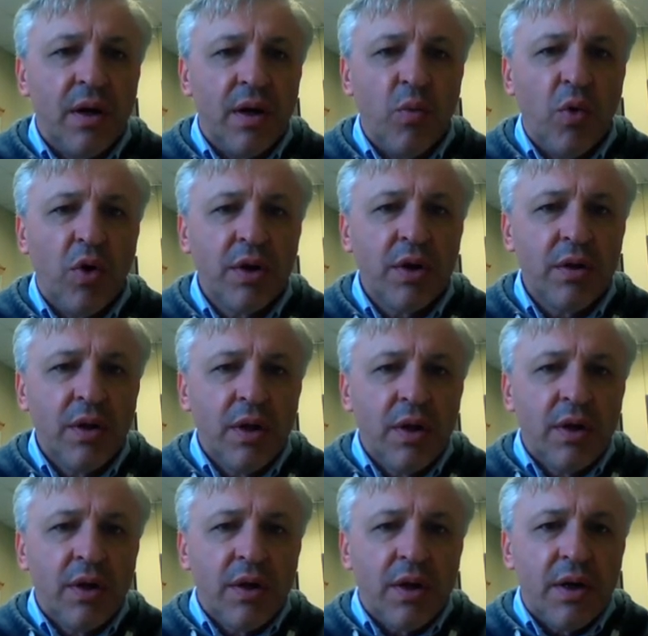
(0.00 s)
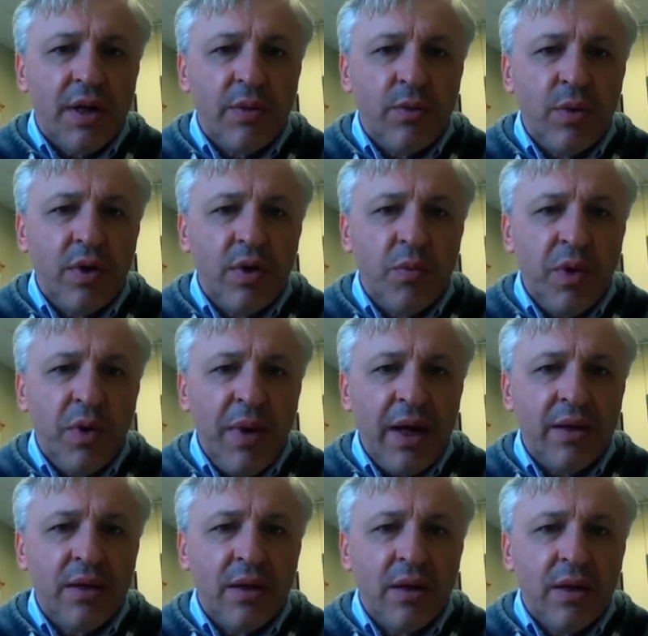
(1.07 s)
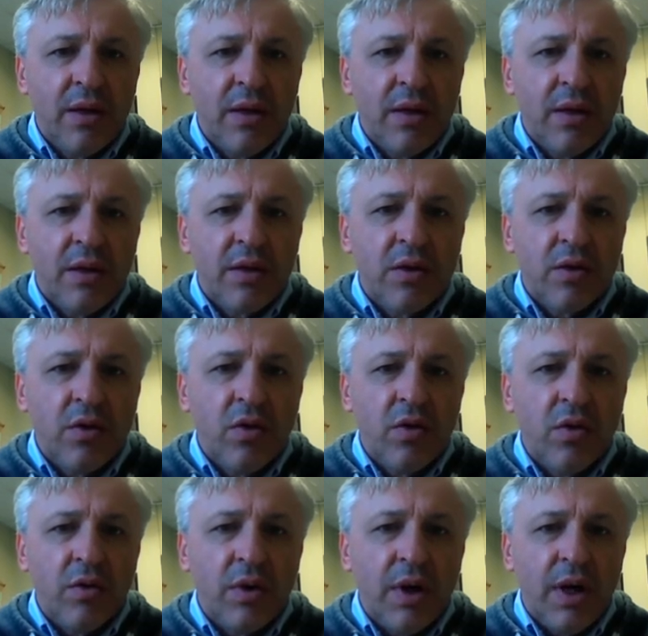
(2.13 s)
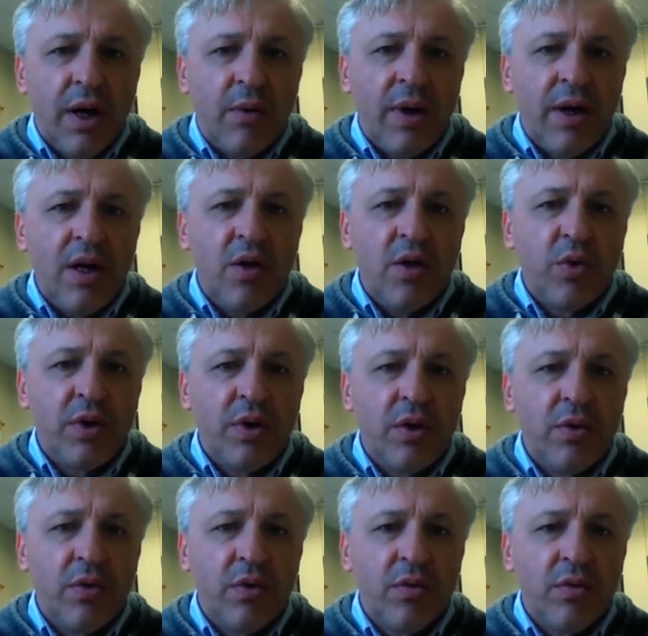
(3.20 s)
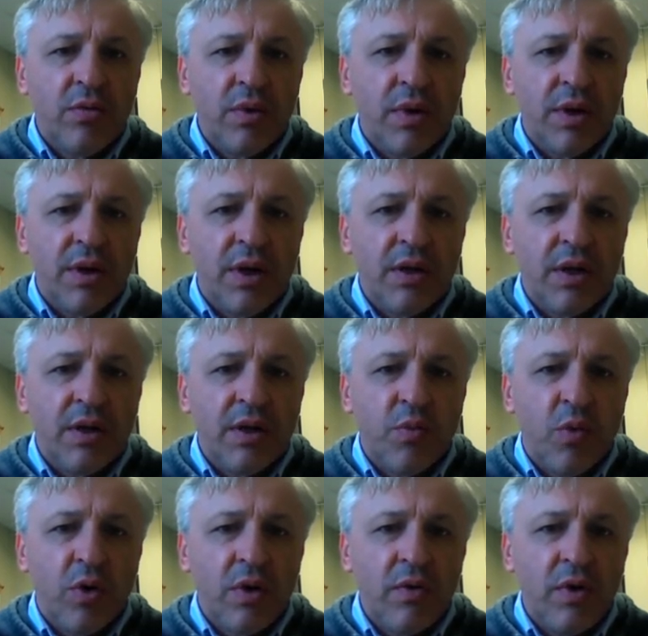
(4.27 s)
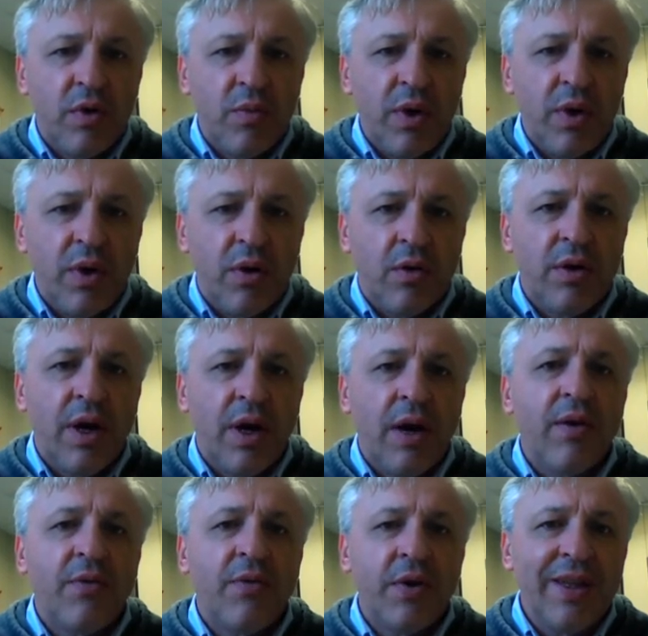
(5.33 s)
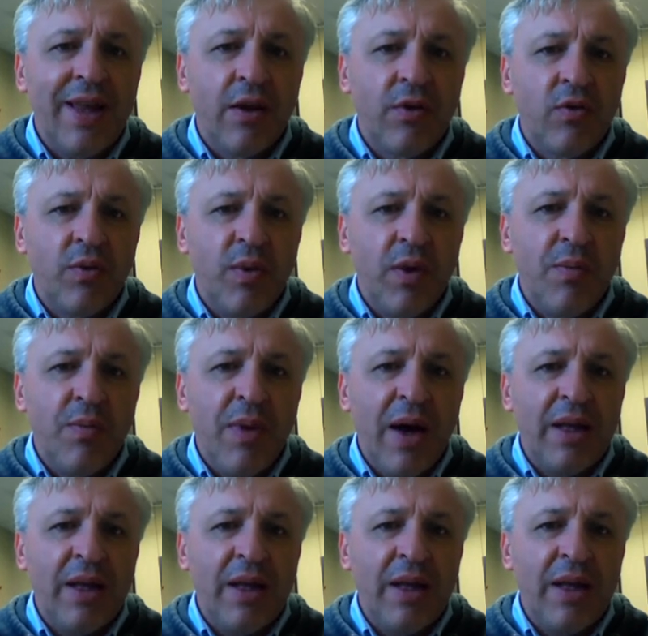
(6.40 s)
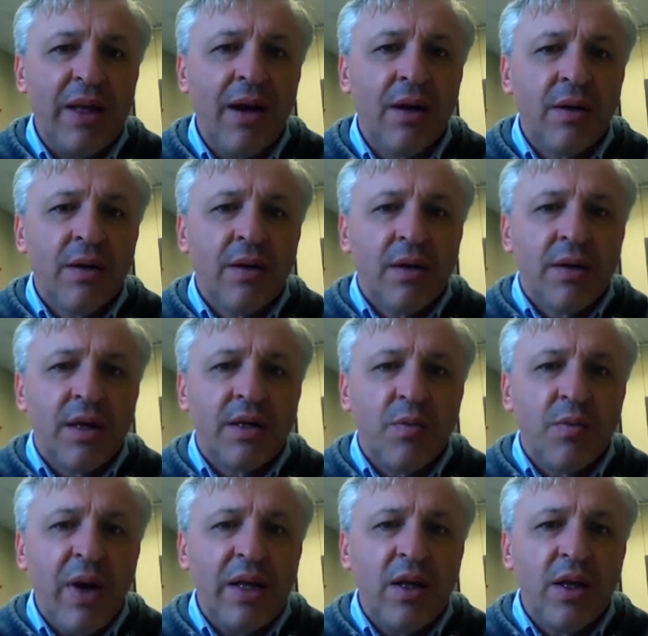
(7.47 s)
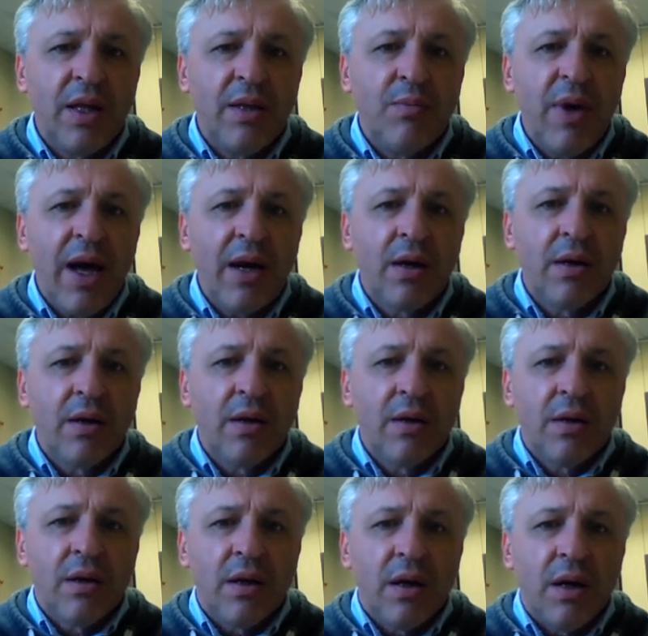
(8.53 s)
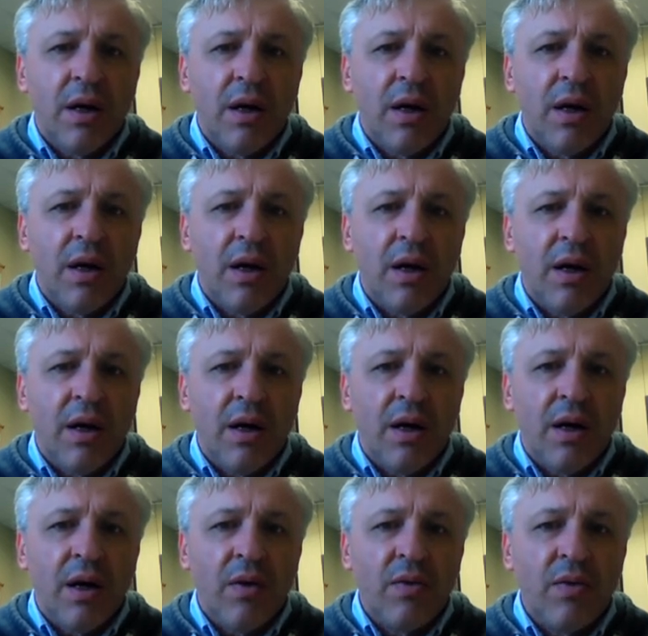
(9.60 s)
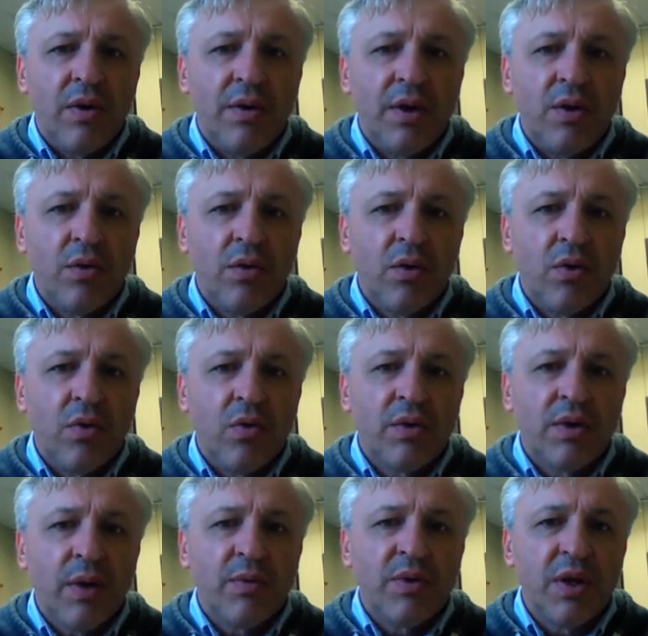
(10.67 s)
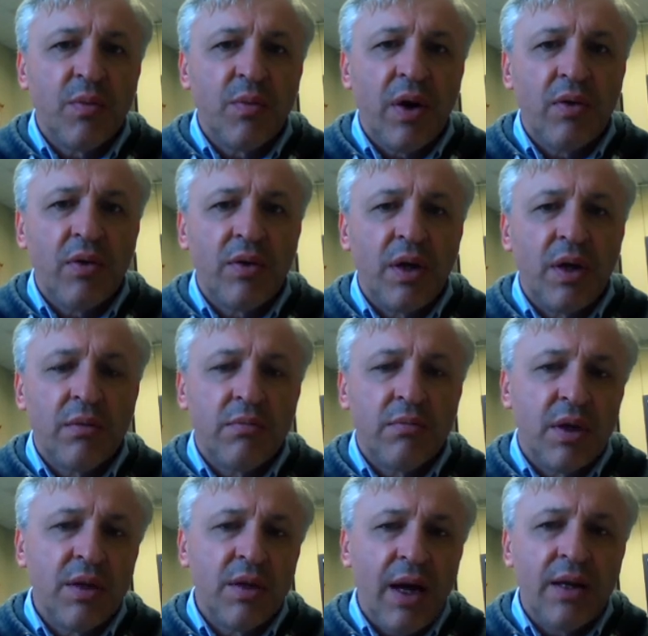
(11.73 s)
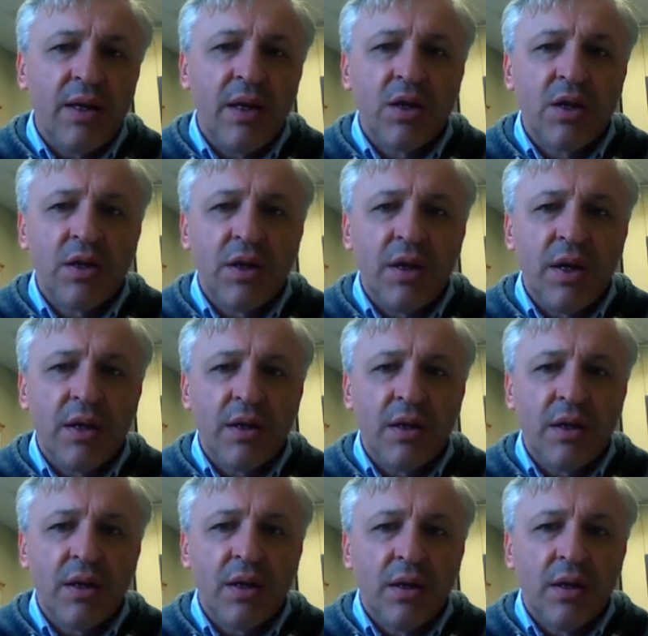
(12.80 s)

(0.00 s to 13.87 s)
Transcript: model that we will implement. So our input into this model will be, or our first layer will be embedding bag. This embedded bag will need to know something about the entire dictionary and